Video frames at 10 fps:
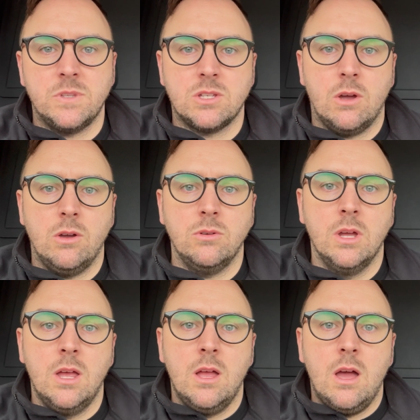So
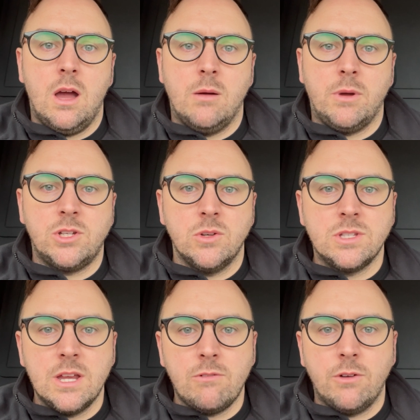I chose
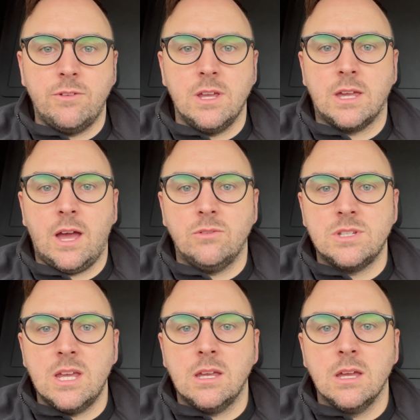Xero for the
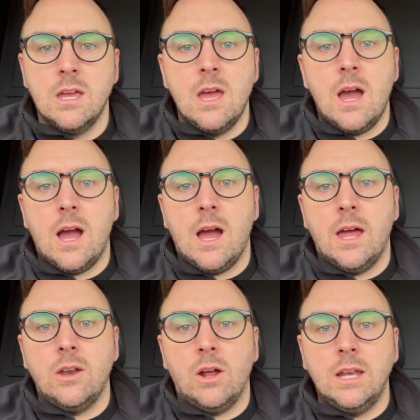accounting
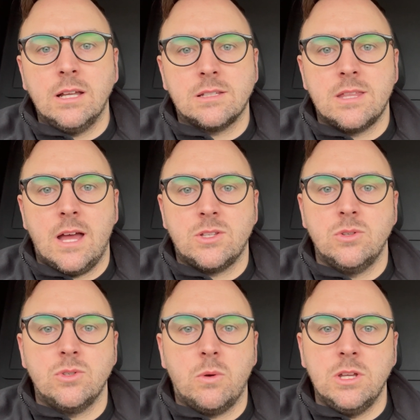and I linked that
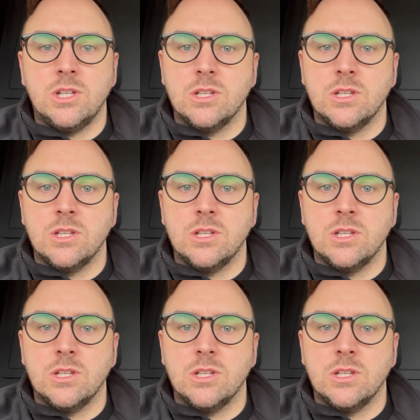to Squeegee.